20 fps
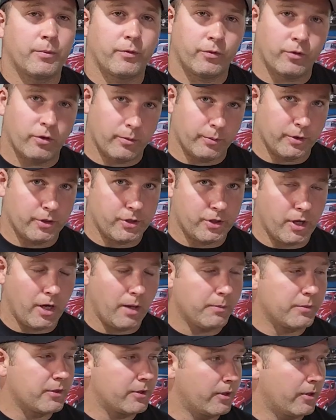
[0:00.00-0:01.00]
a performance
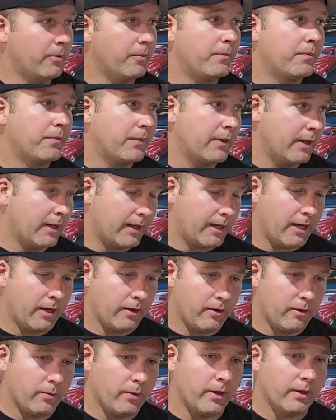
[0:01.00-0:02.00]
shop, so I
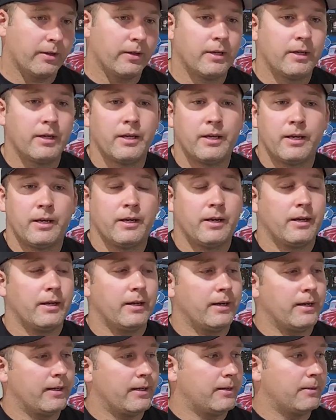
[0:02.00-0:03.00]
carry one.
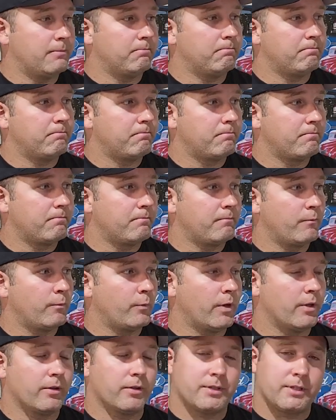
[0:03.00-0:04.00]

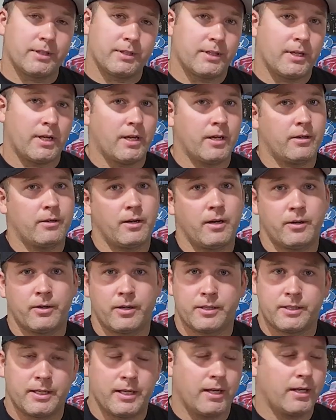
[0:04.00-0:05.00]
Whether it's in tank, out
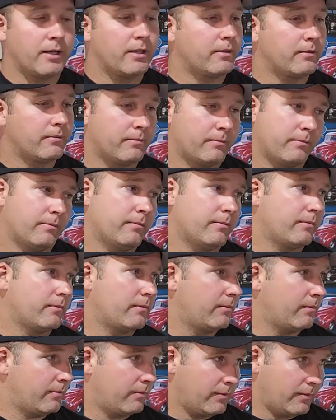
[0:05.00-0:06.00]
of tank,
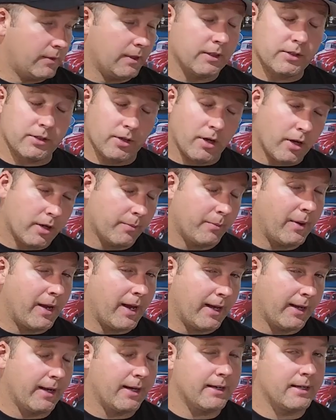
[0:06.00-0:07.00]
it's not a
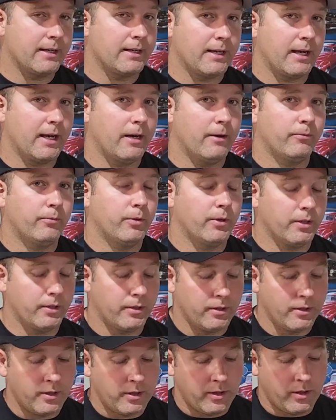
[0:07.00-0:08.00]
bad idea to have one.
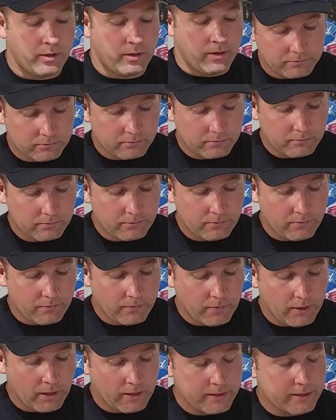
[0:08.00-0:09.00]

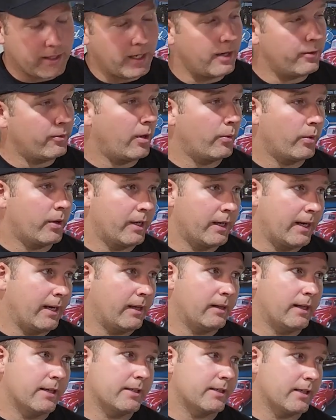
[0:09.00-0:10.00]
See, I run an
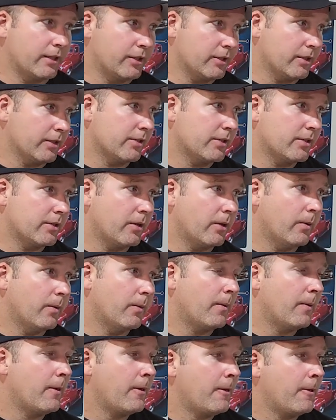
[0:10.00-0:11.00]
LS engine,
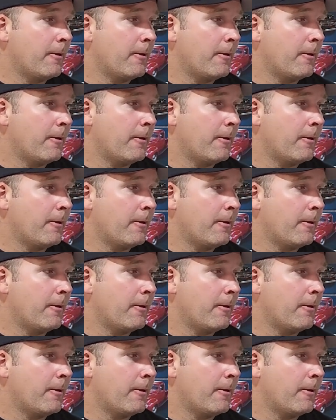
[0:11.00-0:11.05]
so